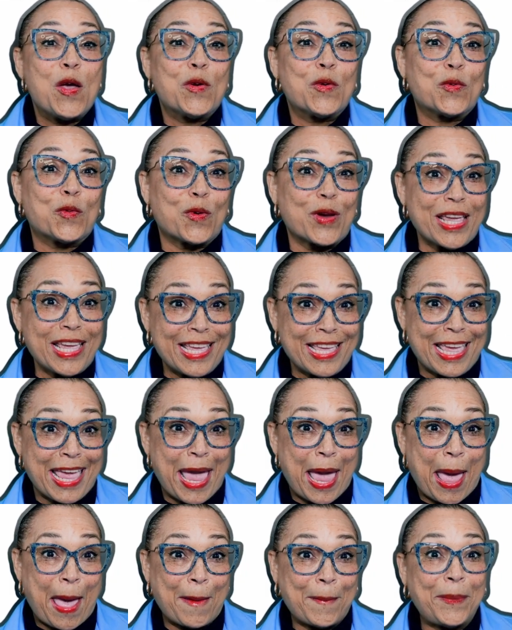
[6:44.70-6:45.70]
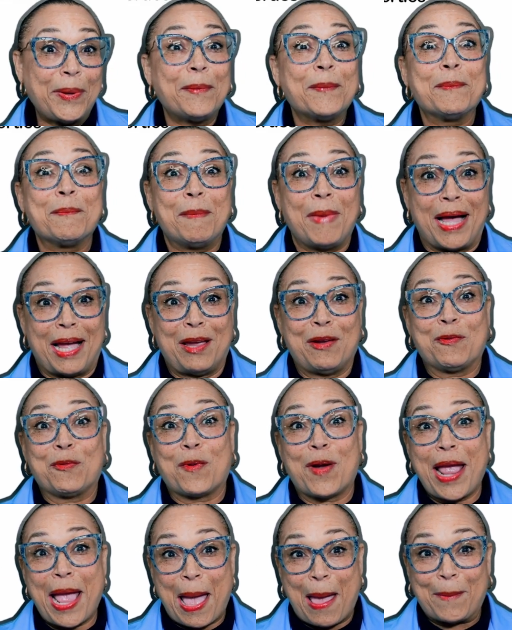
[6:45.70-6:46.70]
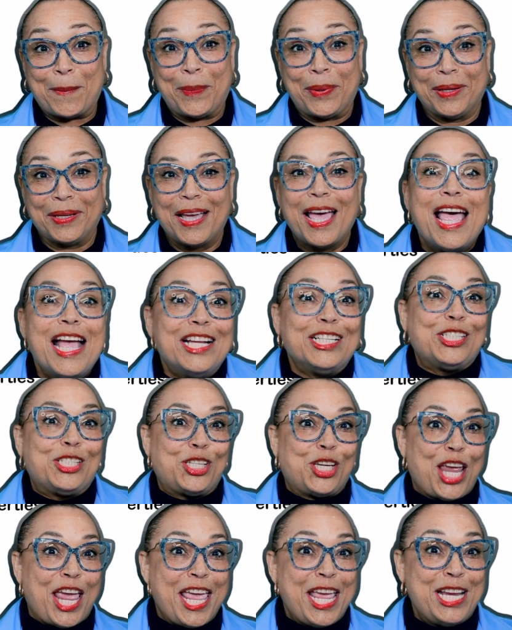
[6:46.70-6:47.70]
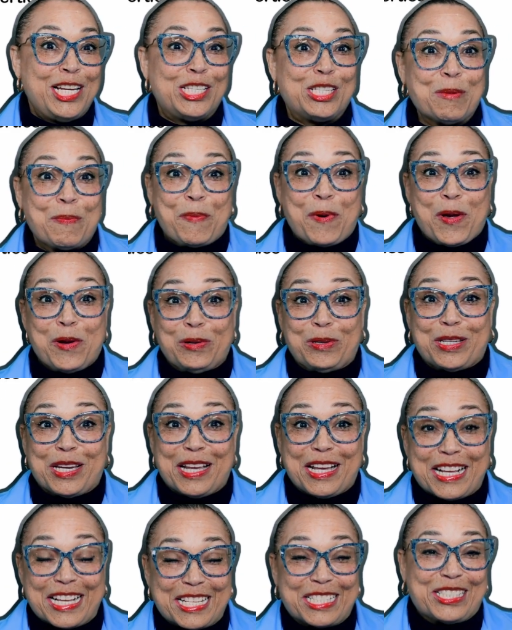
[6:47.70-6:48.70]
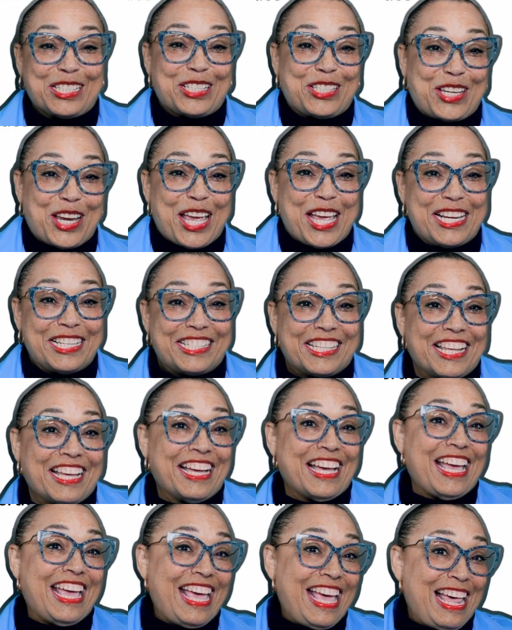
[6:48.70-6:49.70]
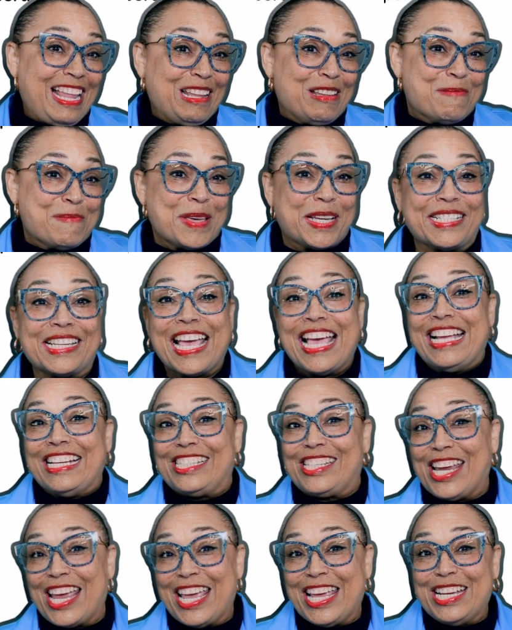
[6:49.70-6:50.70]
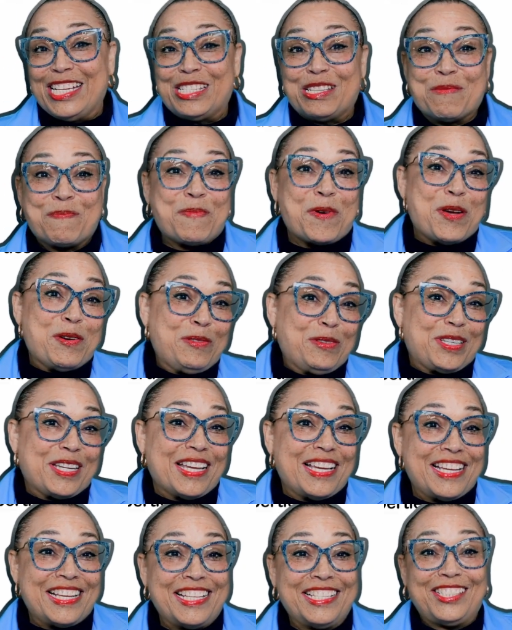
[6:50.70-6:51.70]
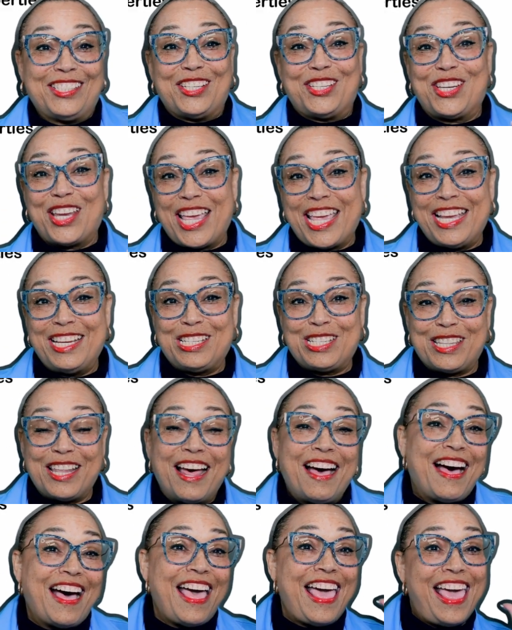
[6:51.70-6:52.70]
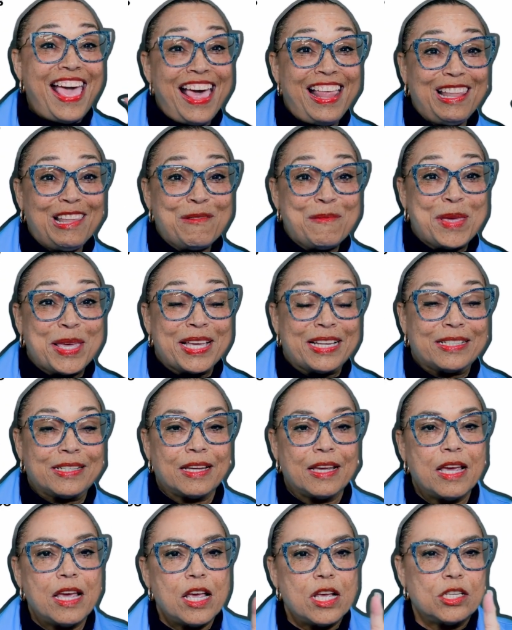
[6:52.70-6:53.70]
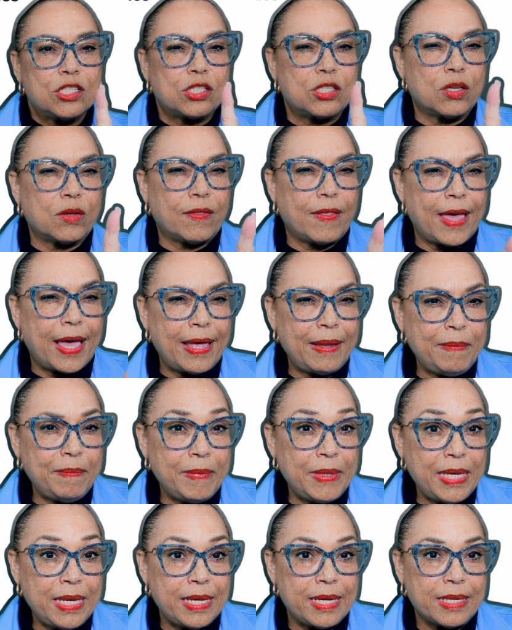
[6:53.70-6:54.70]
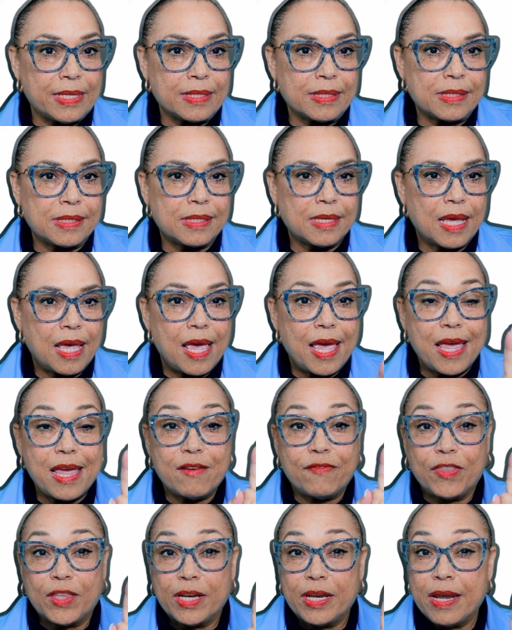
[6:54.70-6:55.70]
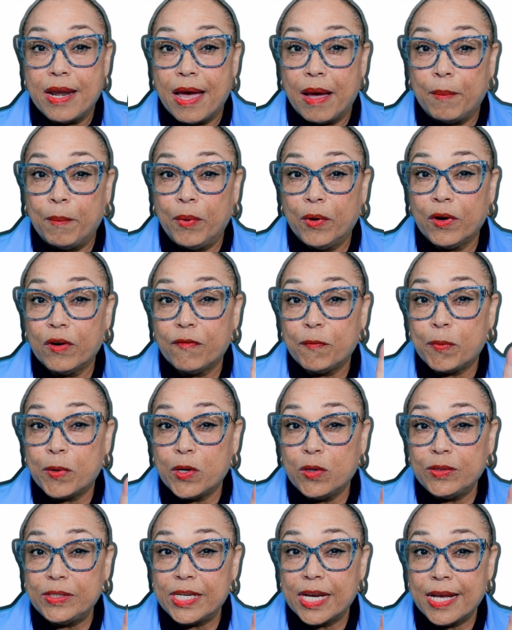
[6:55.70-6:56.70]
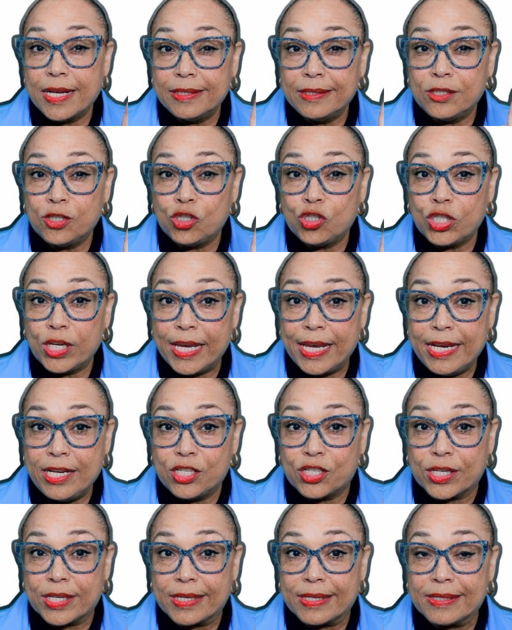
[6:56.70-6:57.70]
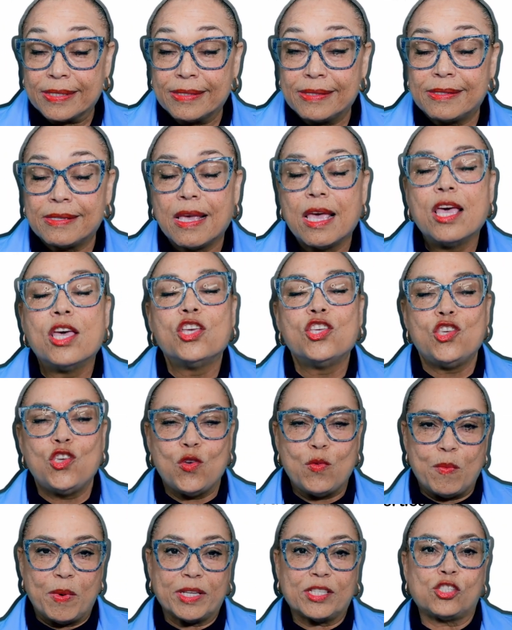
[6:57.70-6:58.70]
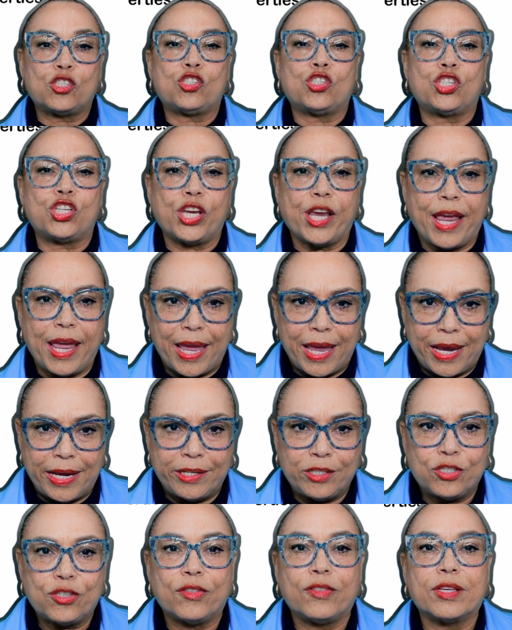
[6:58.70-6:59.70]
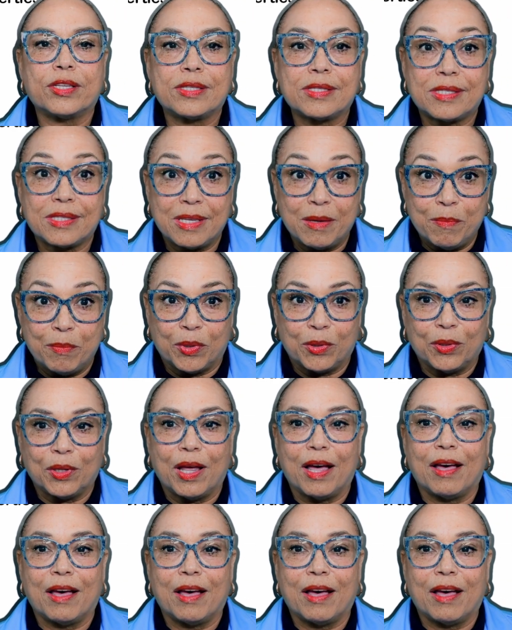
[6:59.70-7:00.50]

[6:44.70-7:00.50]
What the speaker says: Recap my rap. Change the protons to change the element. Change the protons to change the element. So that means if the number of protons changes, you must change the symbol